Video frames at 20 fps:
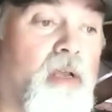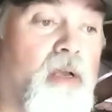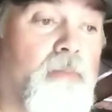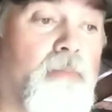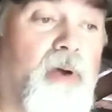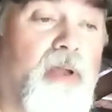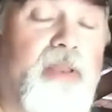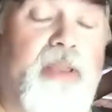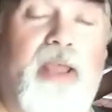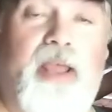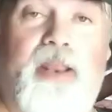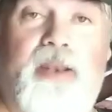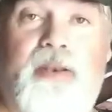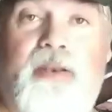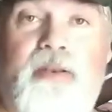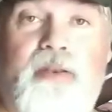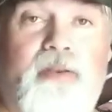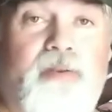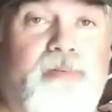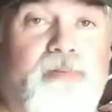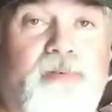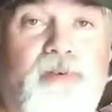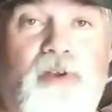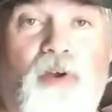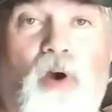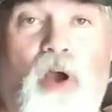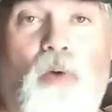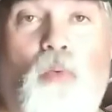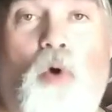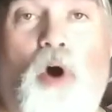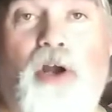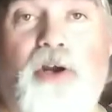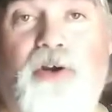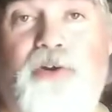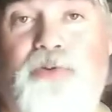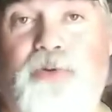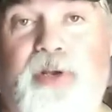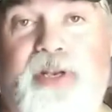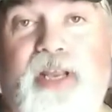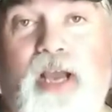But then, you know, I water
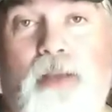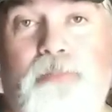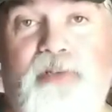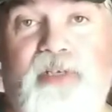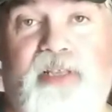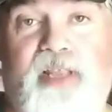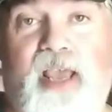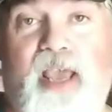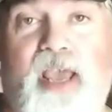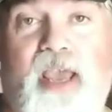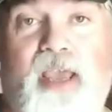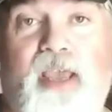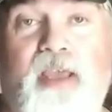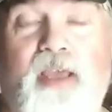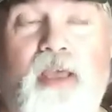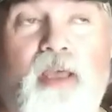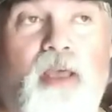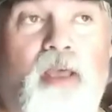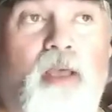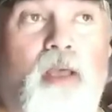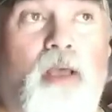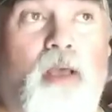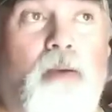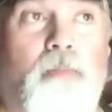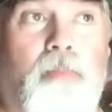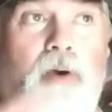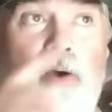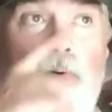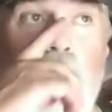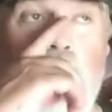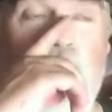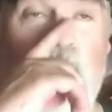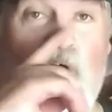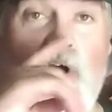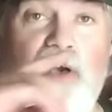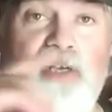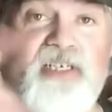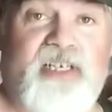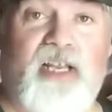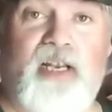3 times a day, but we
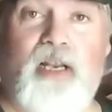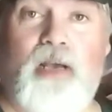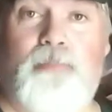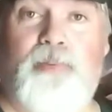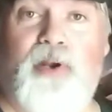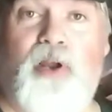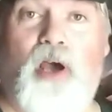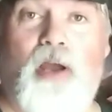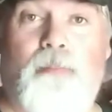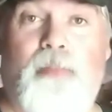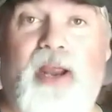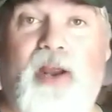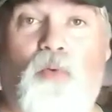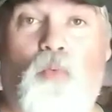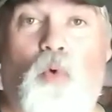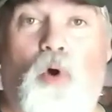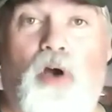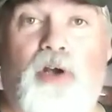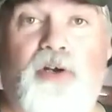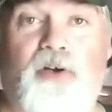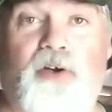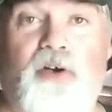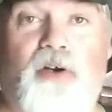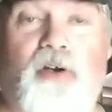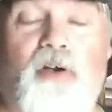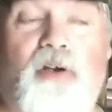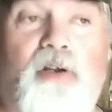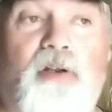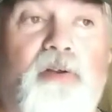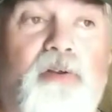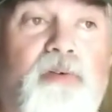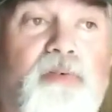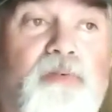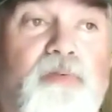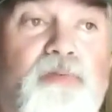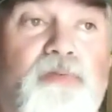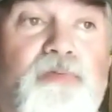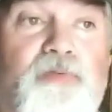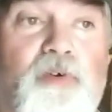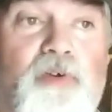are setting up an automatic waterer
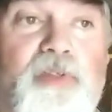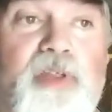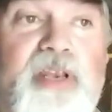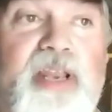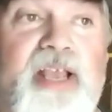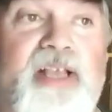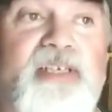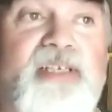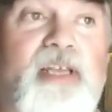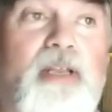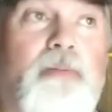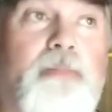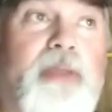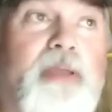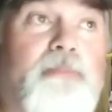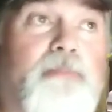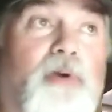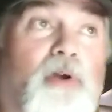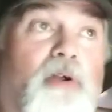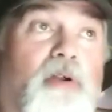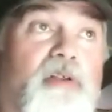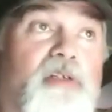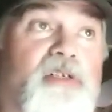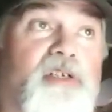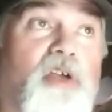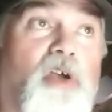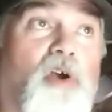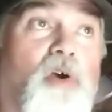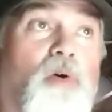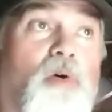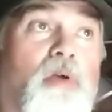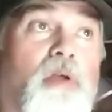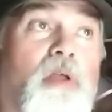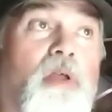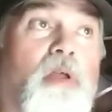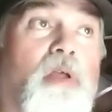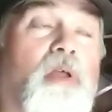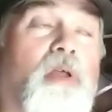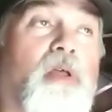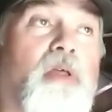for the next set of meat birds, so
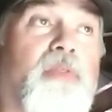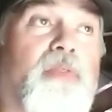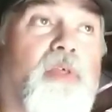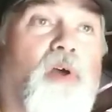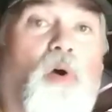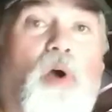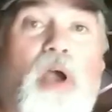they'll